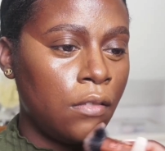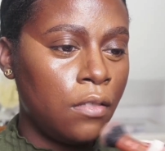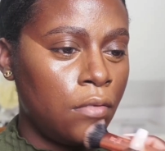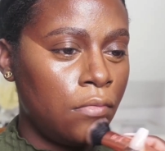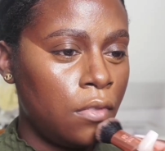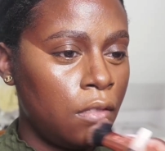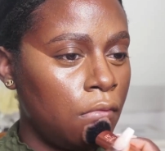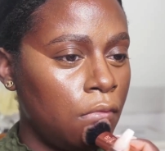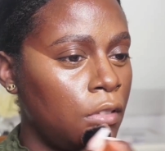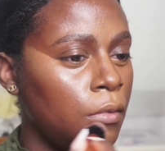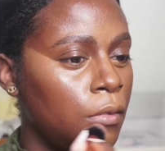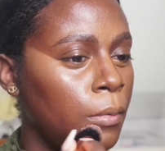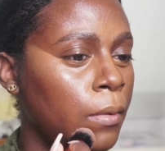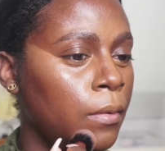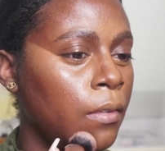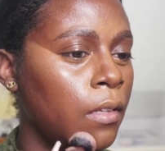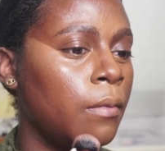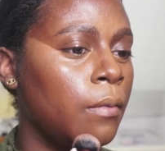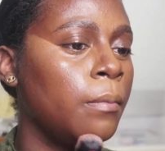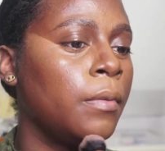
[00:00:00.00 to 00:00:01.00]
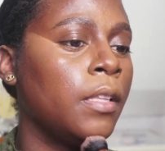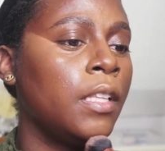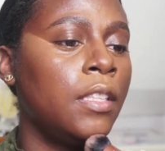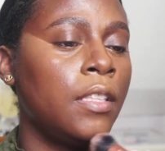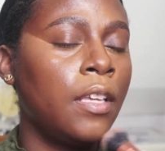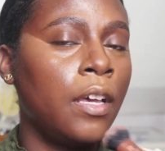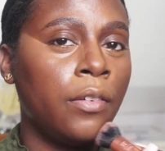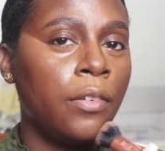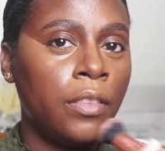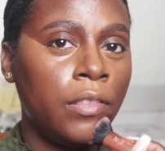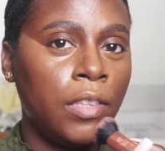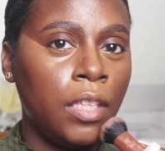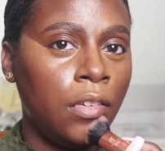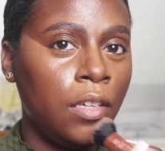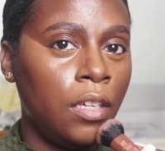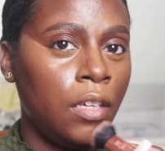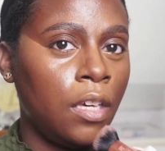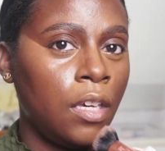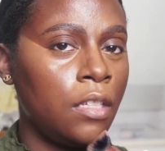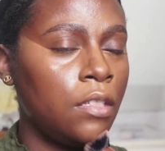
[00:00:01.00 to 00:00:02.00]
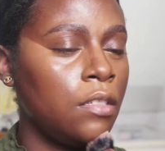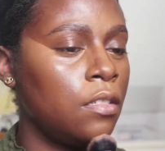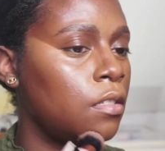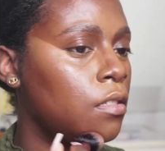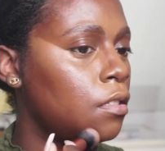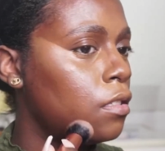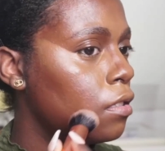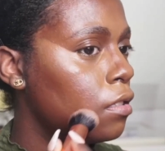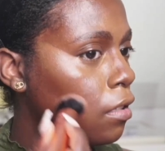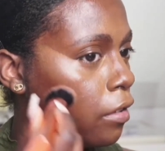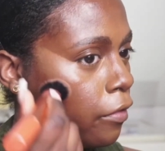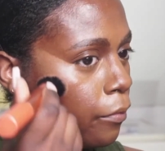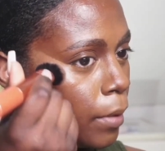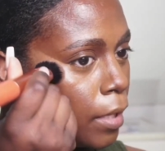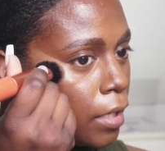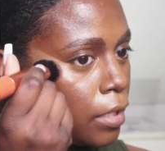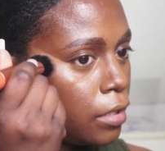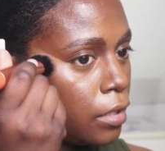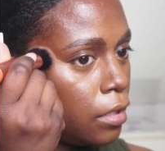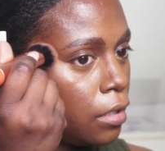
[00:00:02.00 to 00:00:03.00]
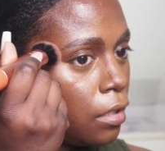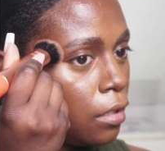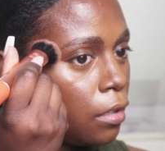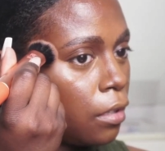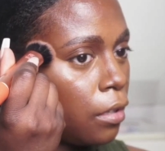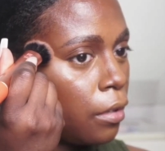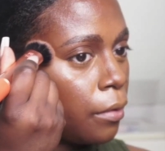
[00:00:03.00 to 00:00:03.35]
to blend out the edges of my concealer.